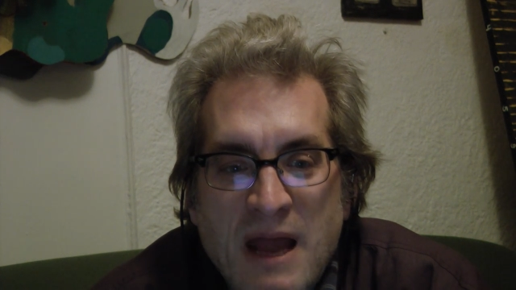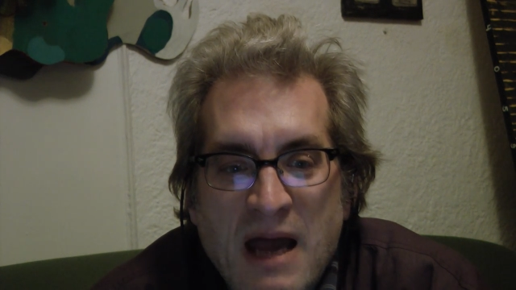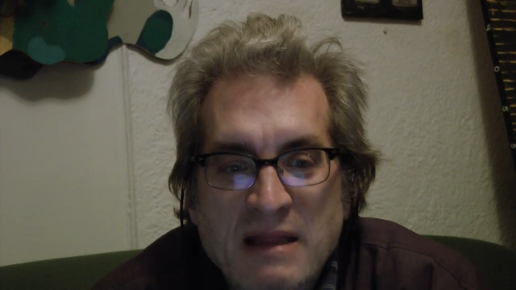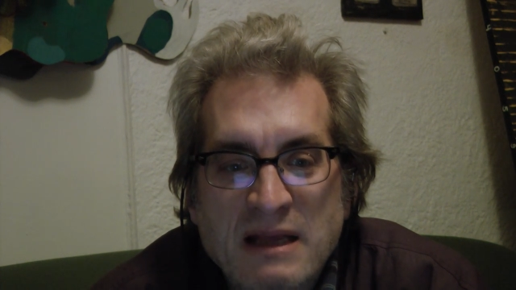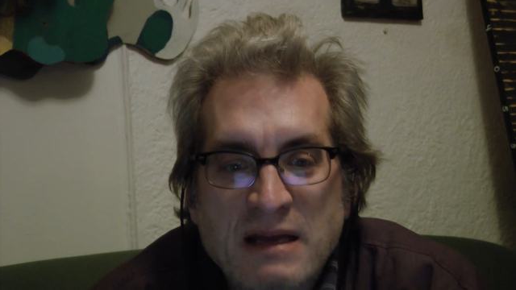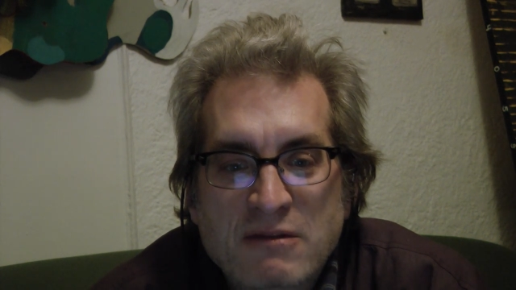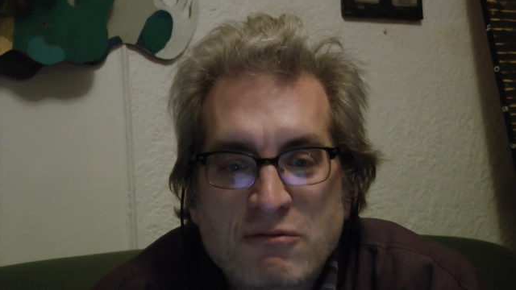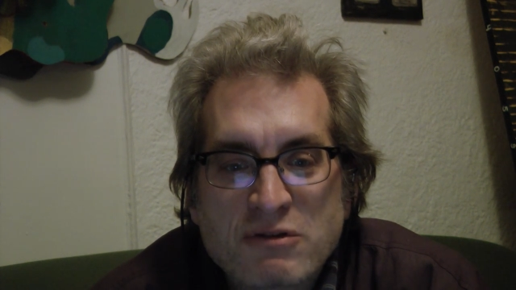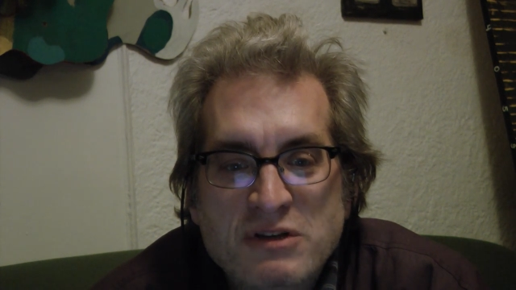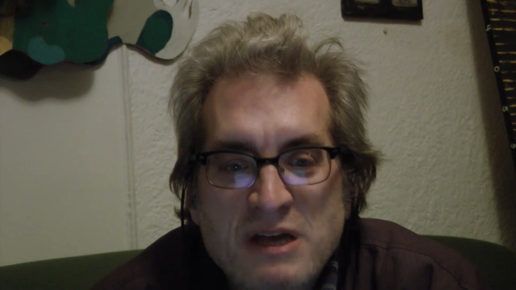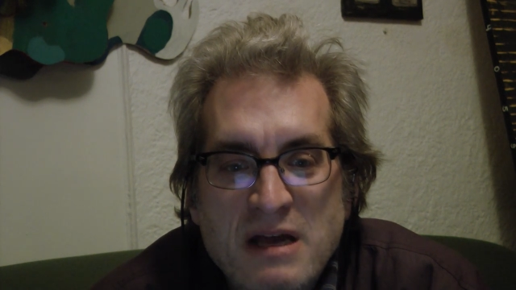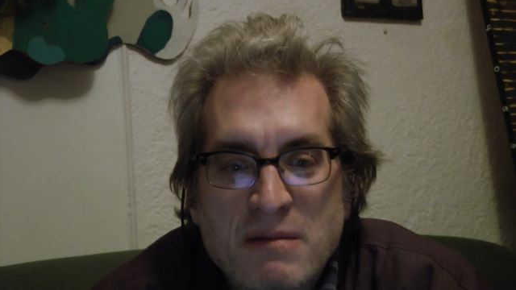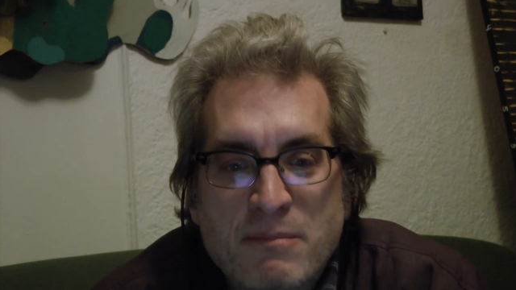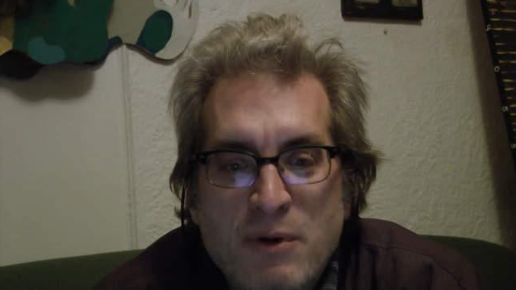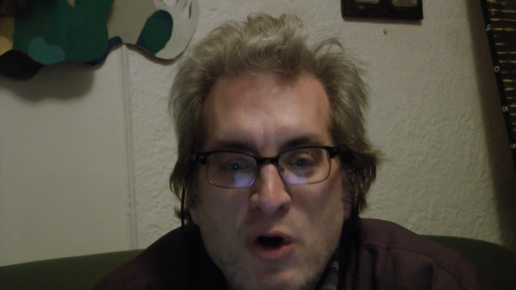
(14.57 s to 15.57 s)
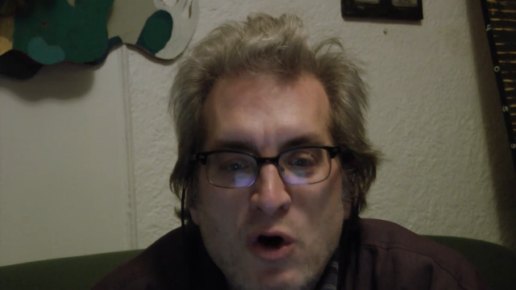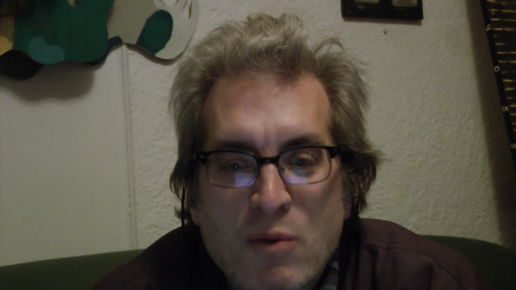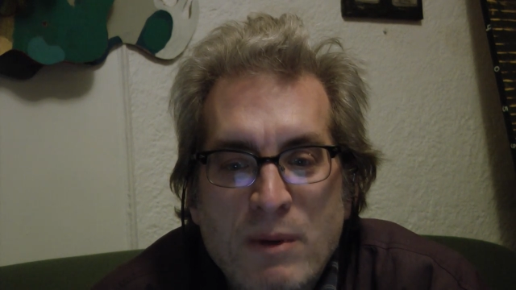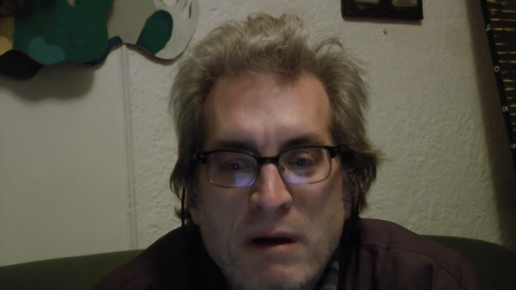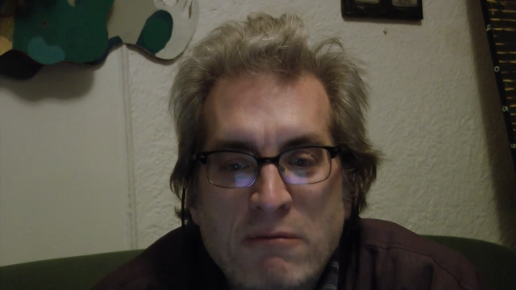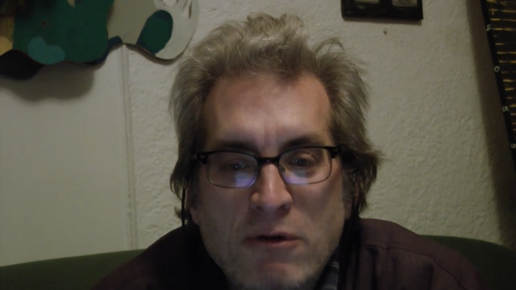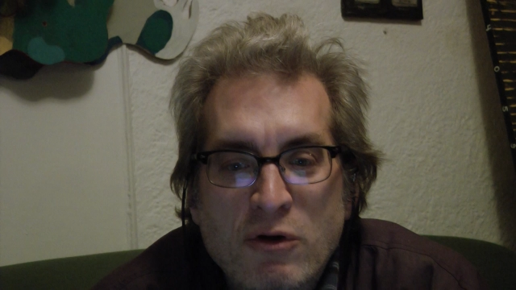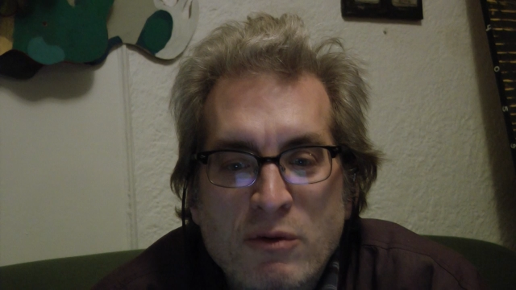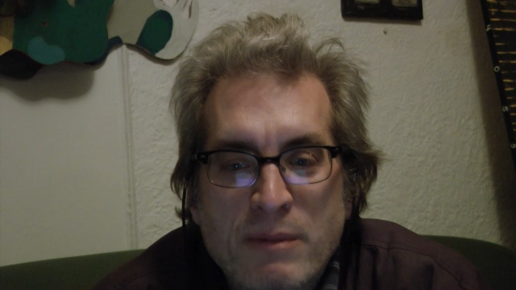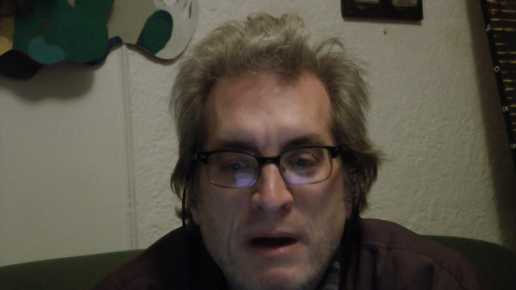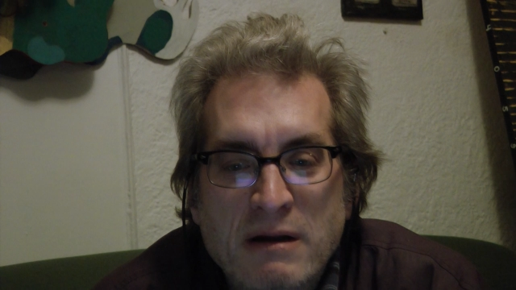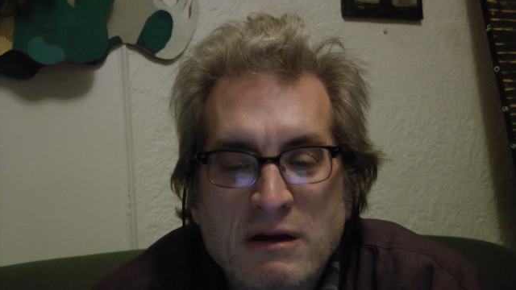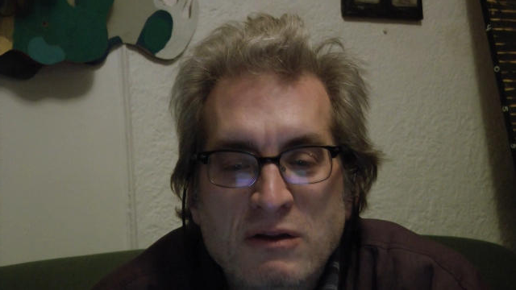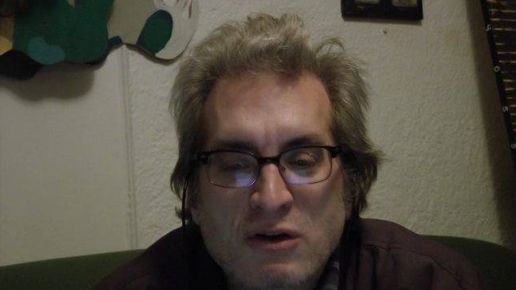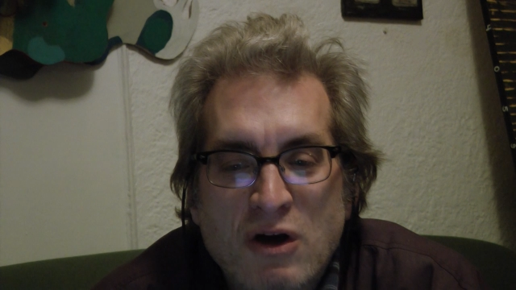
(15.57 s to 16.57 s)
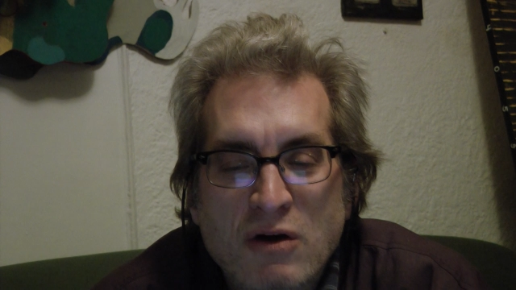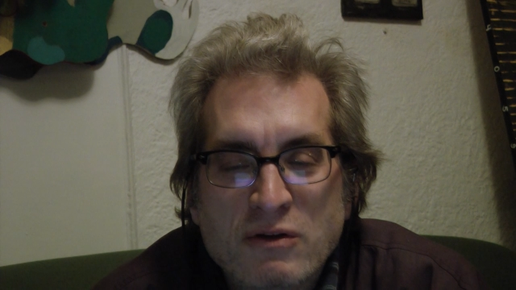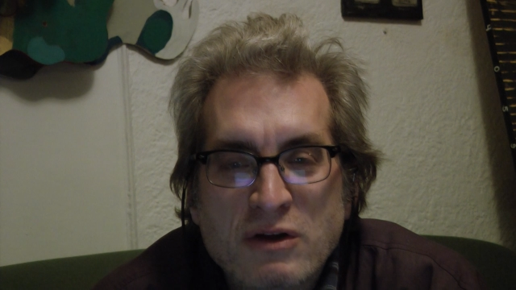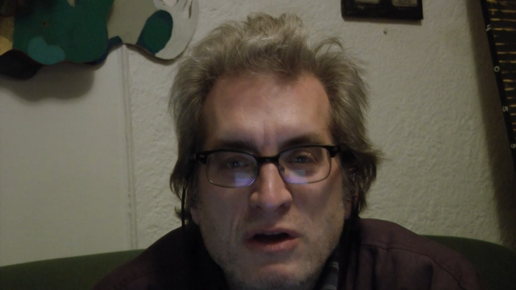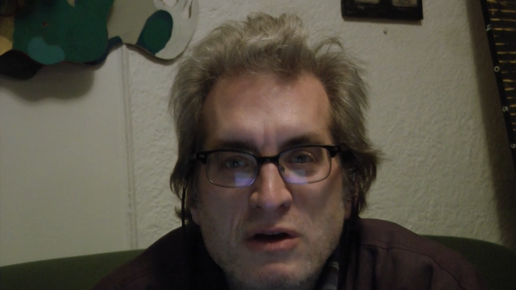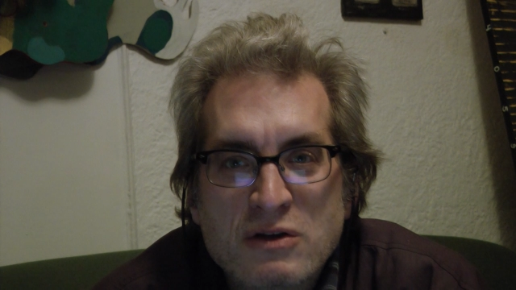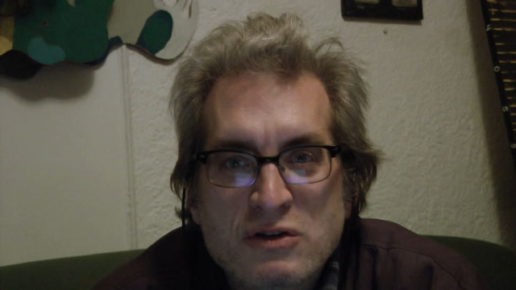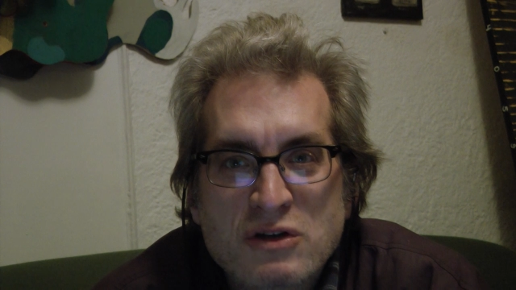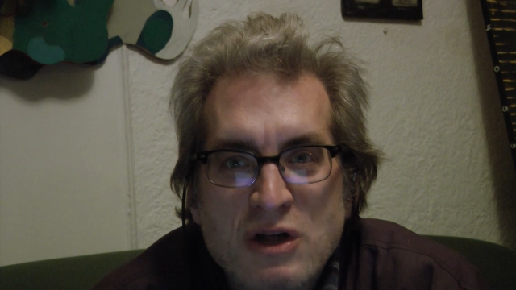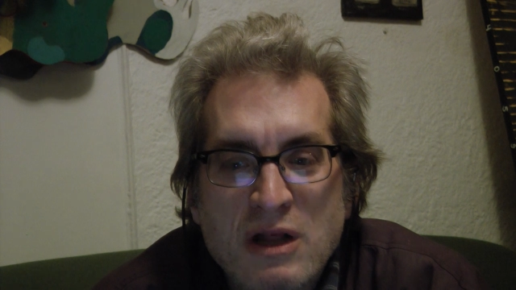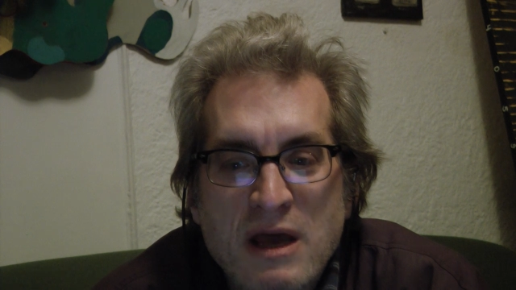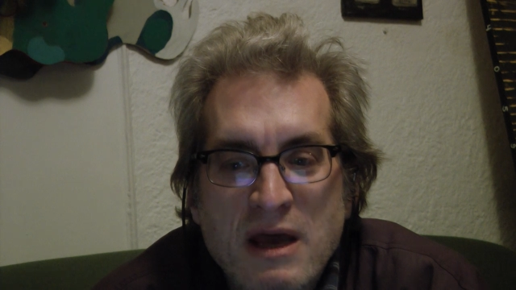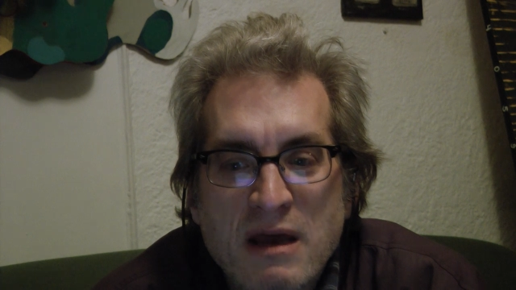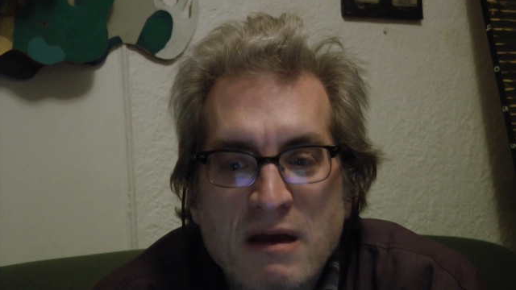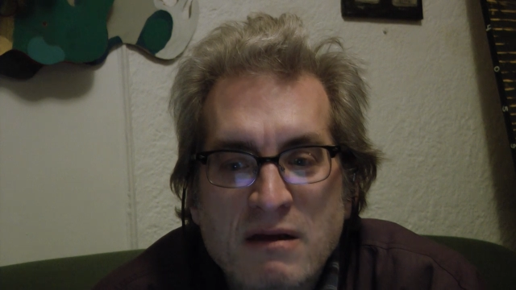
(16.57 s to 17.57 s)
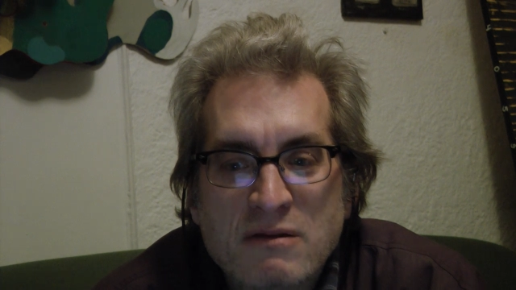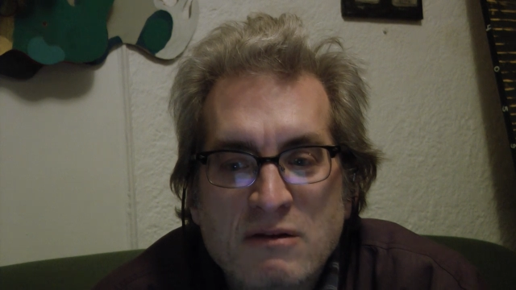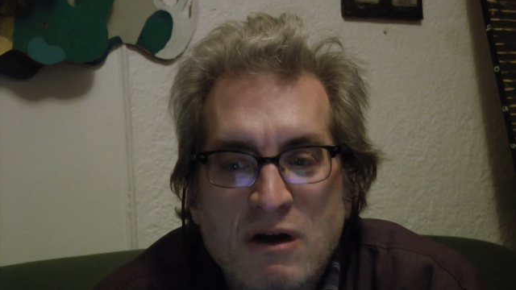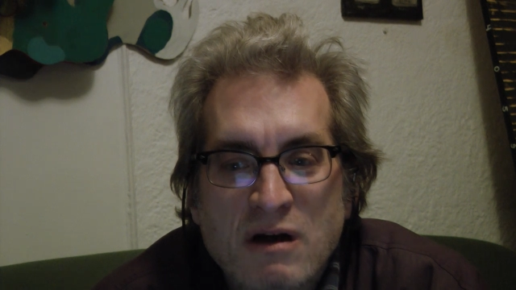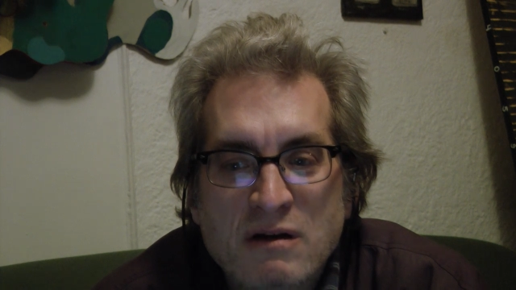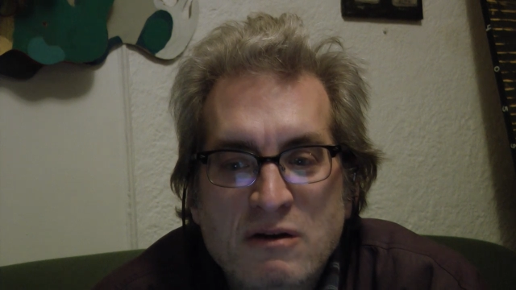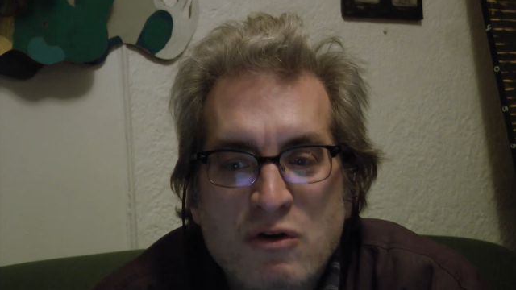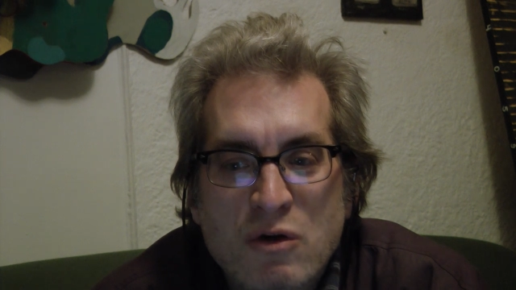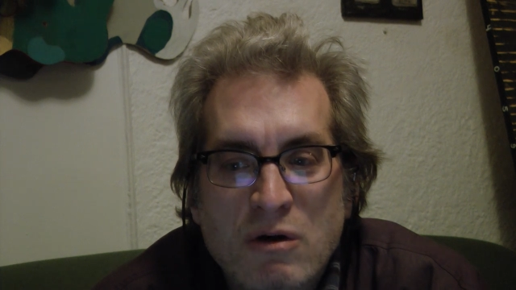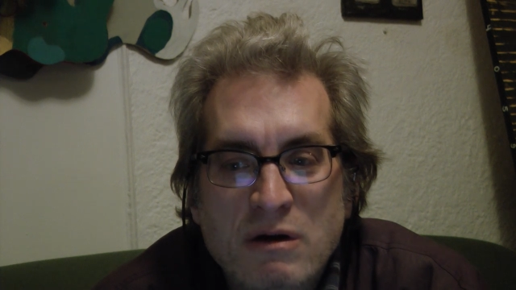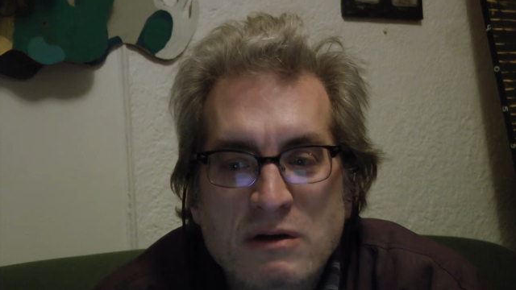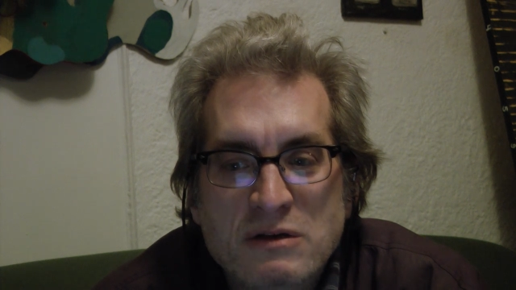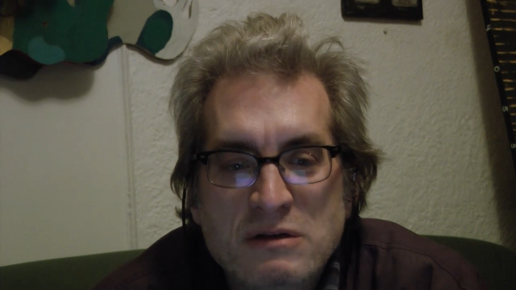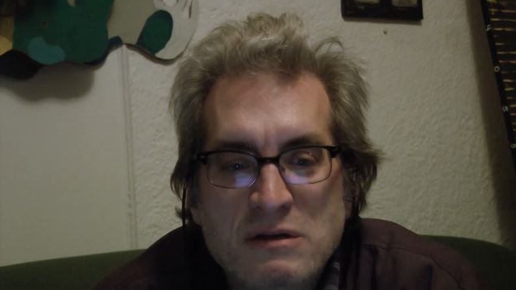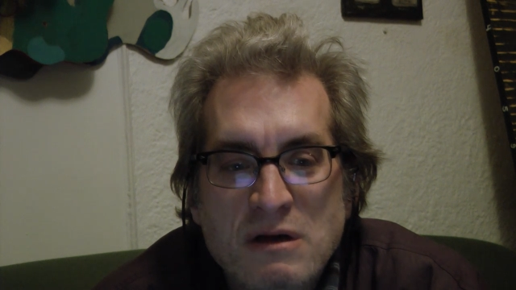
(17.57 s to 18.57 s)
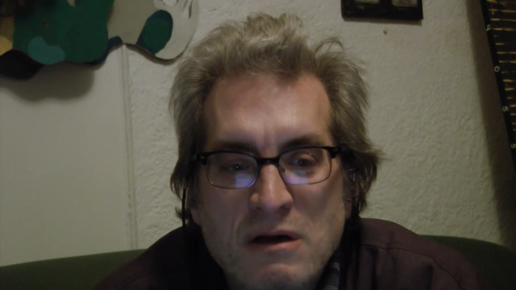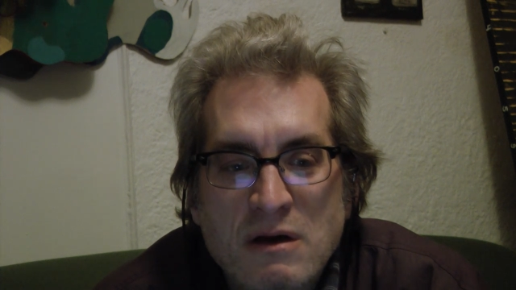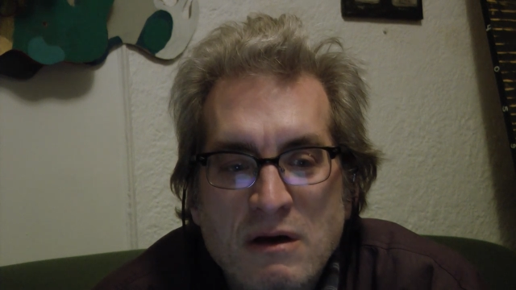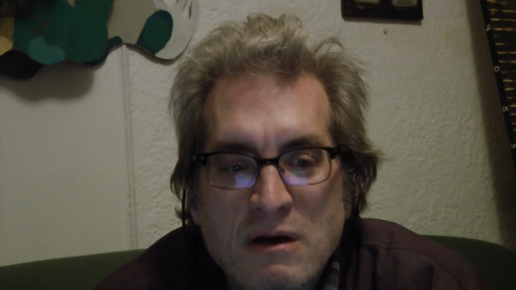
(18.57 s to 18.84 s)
I'd like to recite a poem I wrote about thirty-one soleils, dawn chorus,